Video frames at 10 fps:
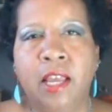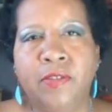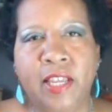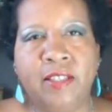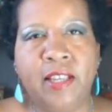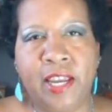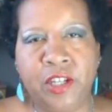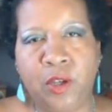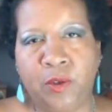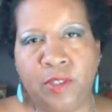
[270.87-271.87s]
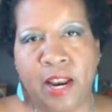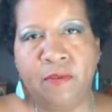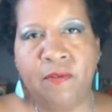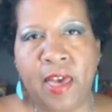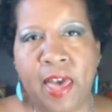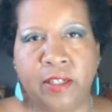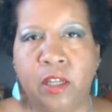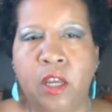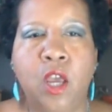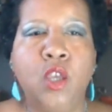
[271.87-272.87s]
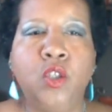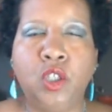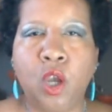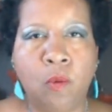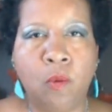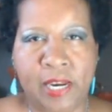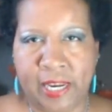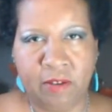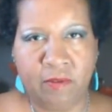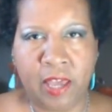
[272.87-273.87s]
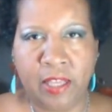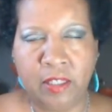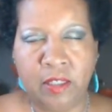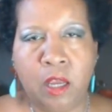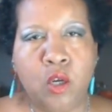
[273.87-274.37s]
these issues that affect so many of us.